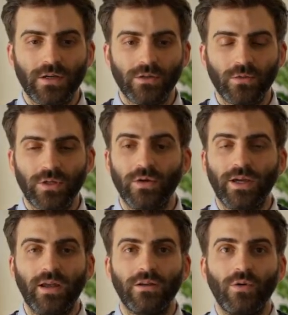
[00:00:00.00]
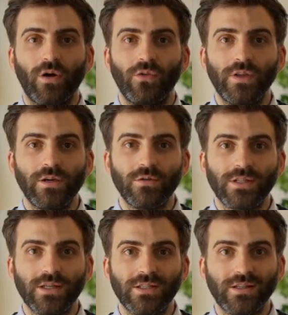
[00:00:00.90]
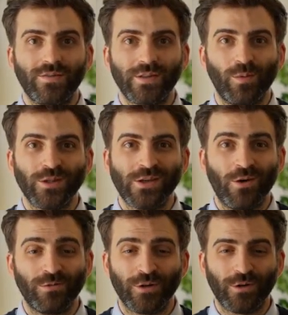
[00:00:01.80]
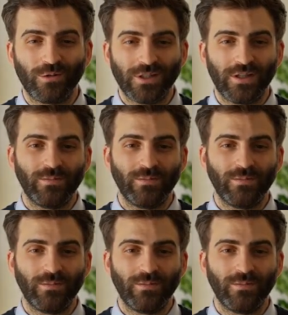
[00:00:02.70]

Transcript: So you only use this if someone's overdosing.